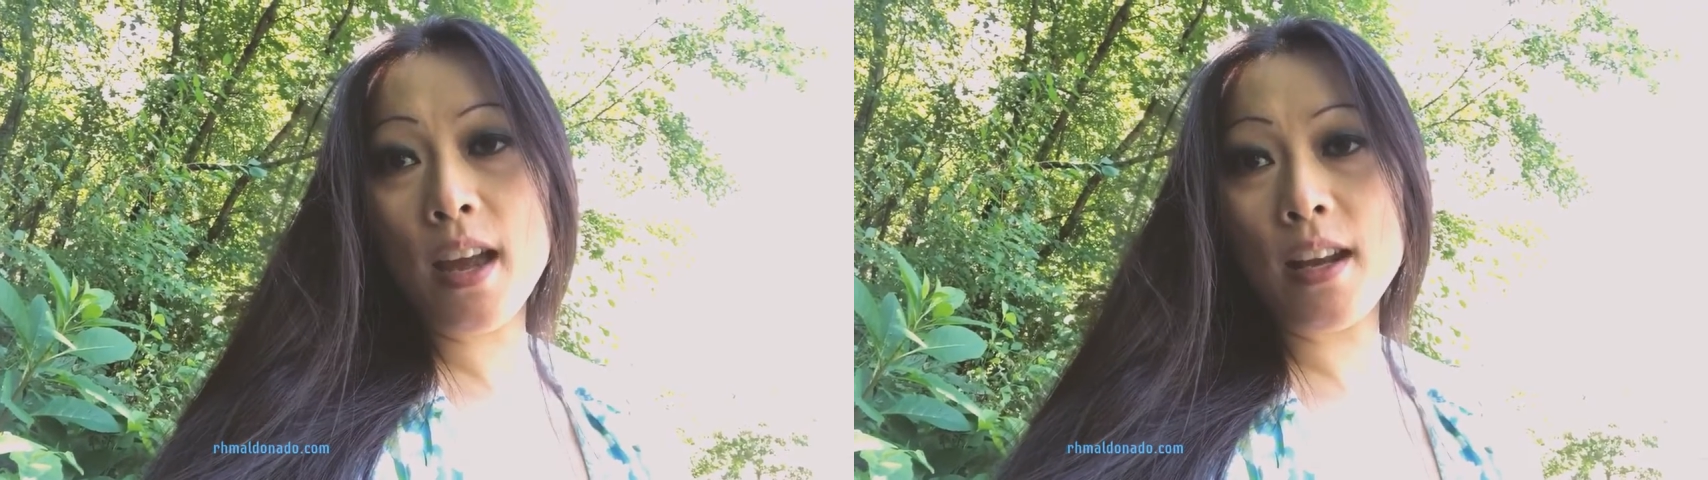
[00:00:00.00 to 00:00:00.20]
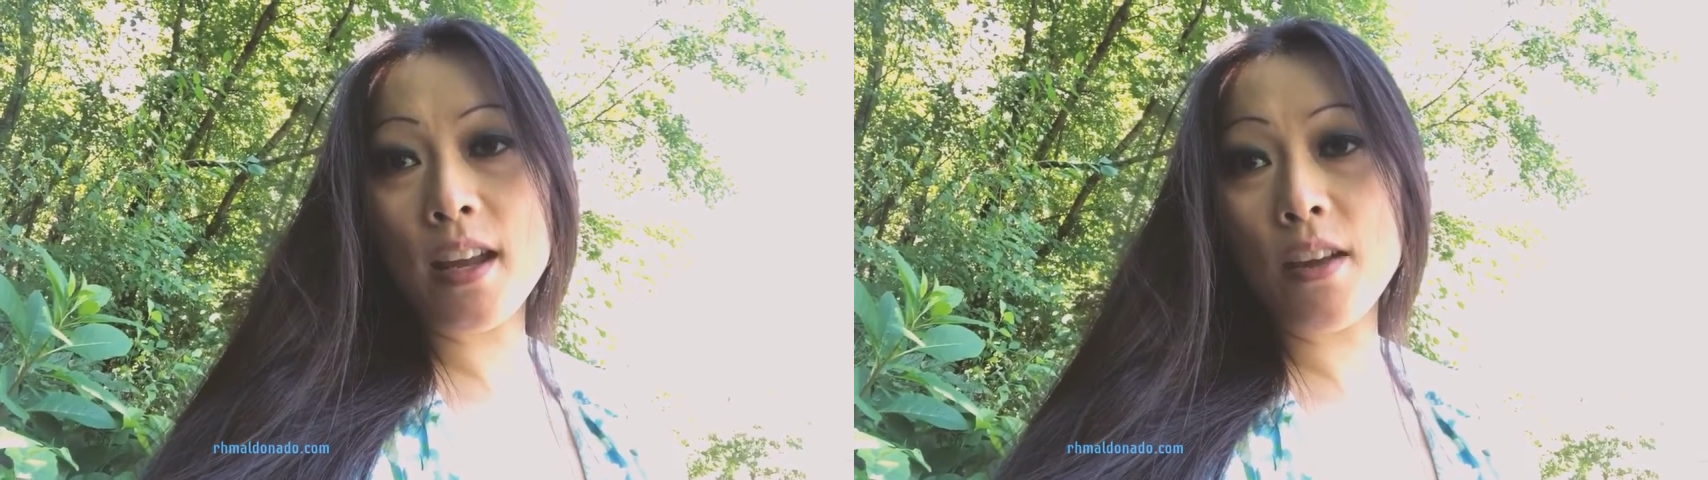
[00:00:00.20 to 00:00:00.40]

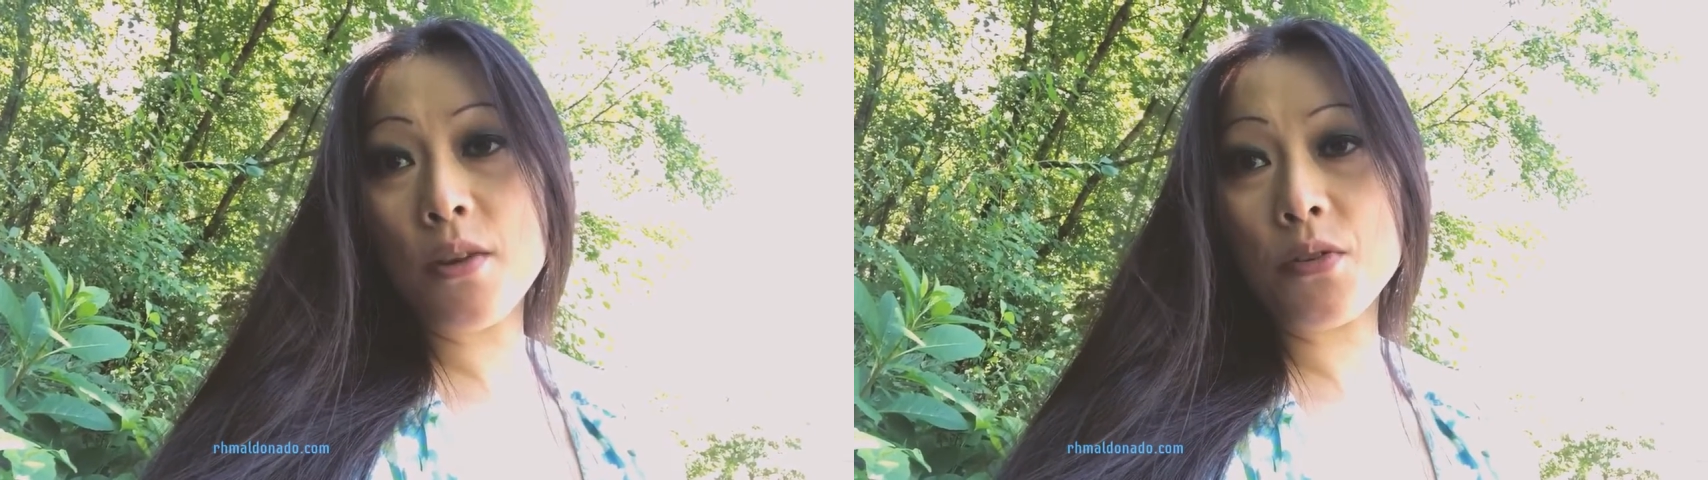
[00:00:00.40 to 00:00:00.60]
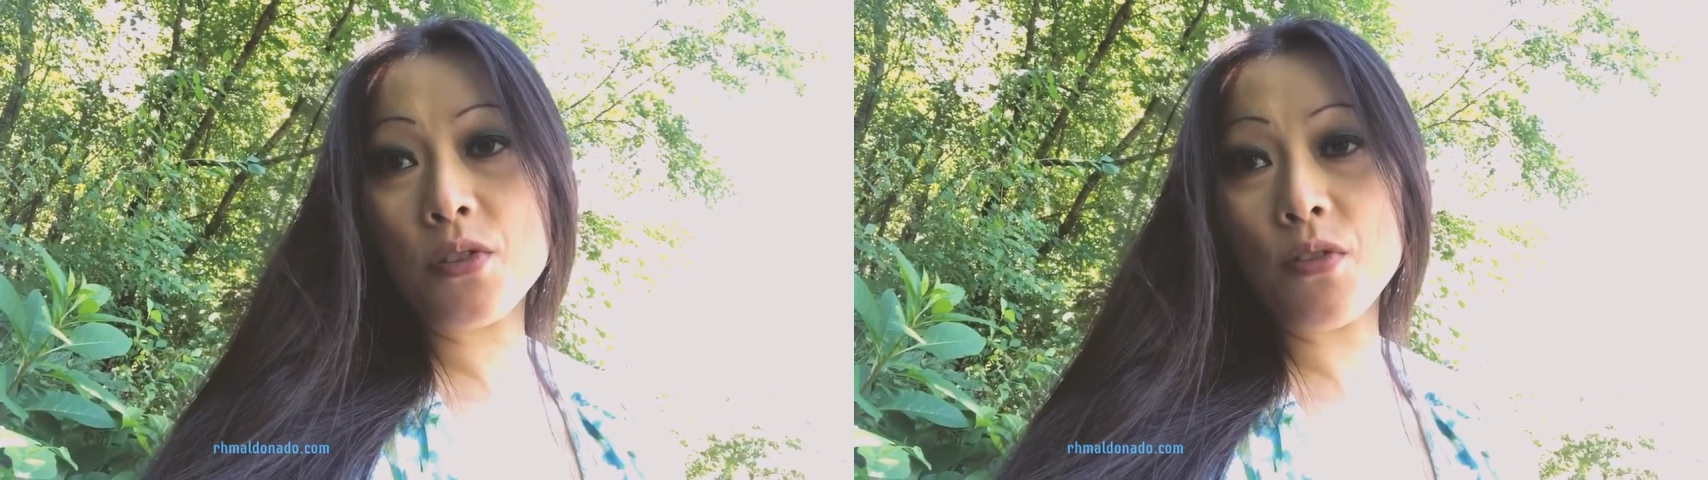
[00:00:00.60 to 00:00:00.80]
and I
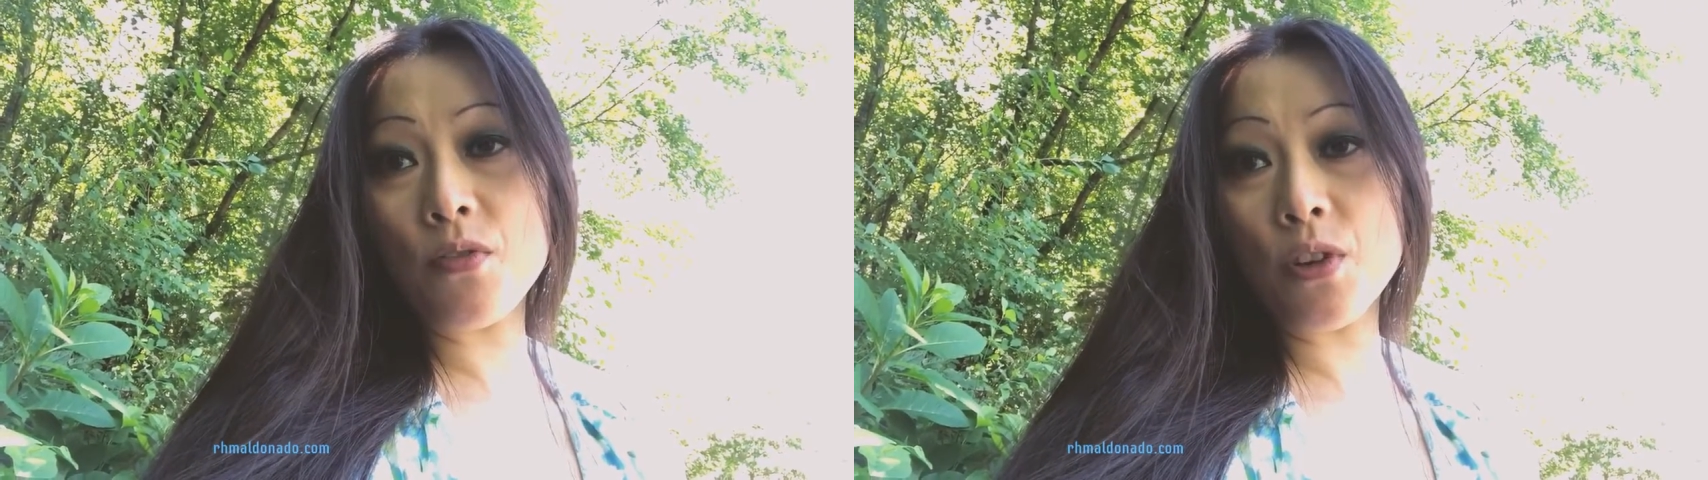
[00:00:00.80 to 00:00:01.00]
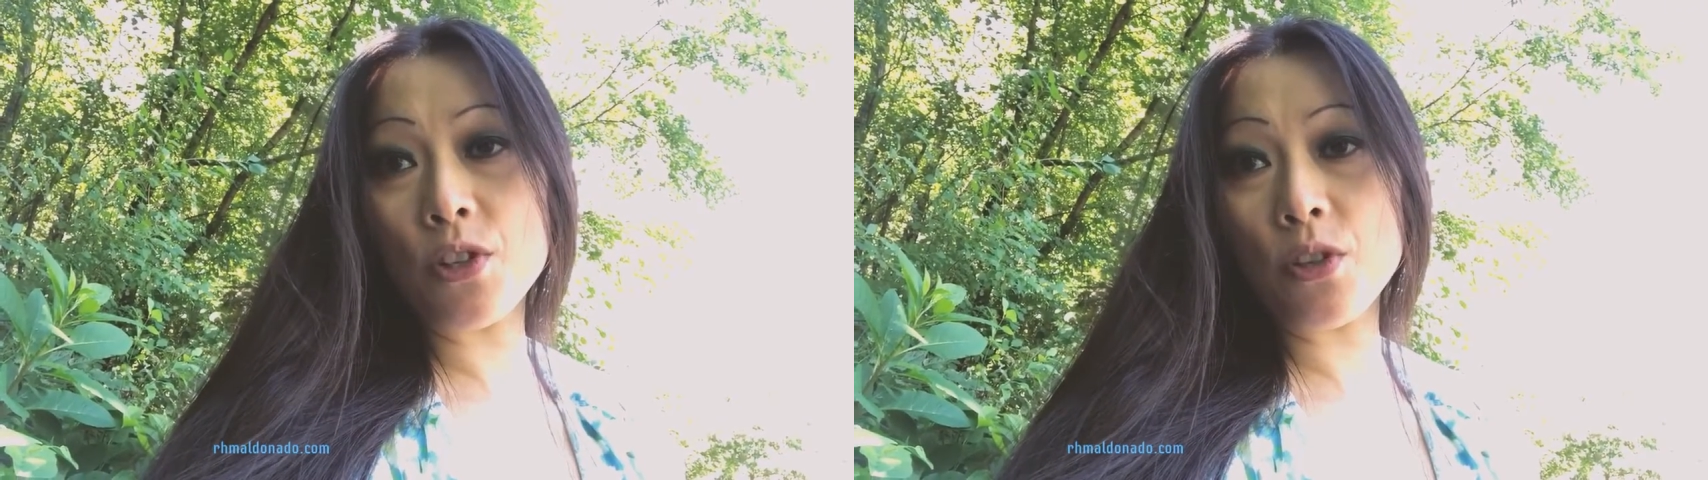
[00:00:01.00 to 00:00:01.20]
host
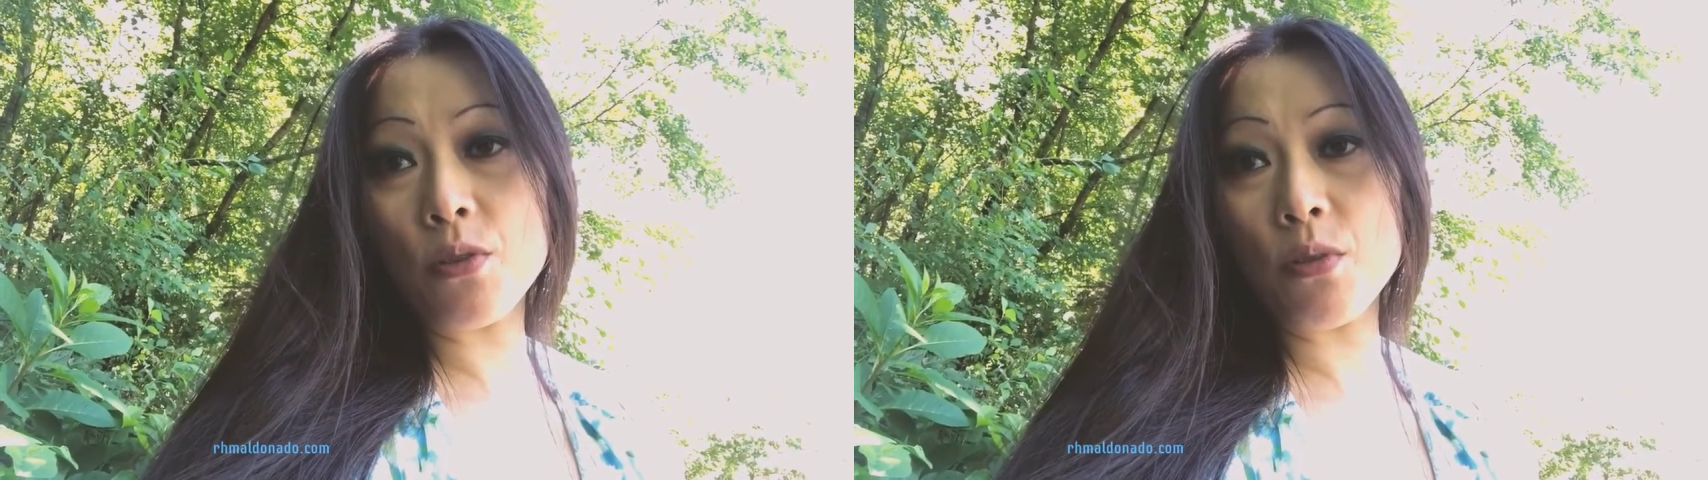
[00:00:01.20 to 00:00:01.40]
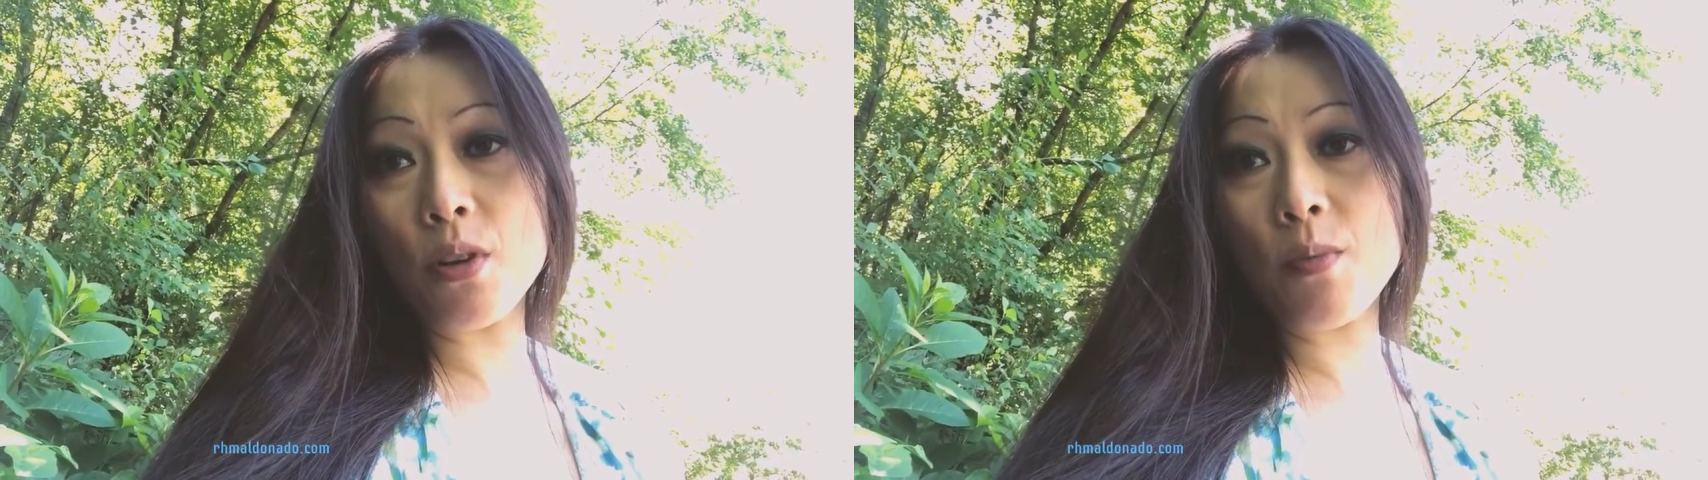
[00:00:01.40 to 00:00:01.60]
a virtual
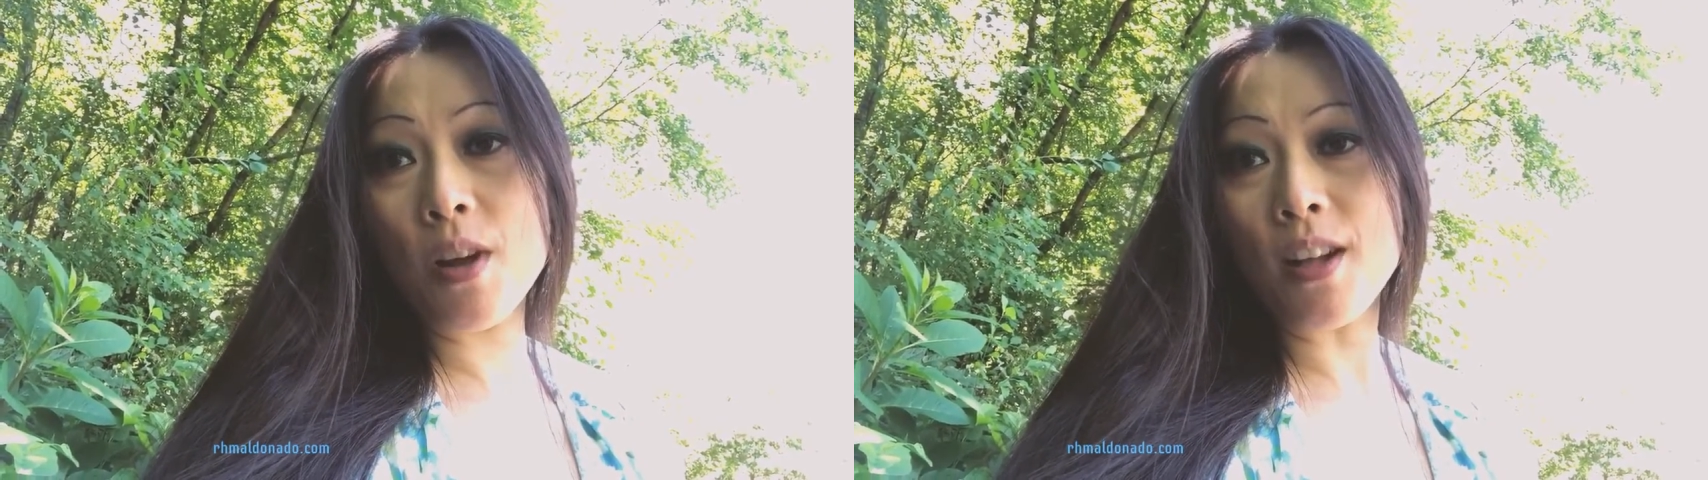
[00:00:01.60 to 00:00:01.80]
group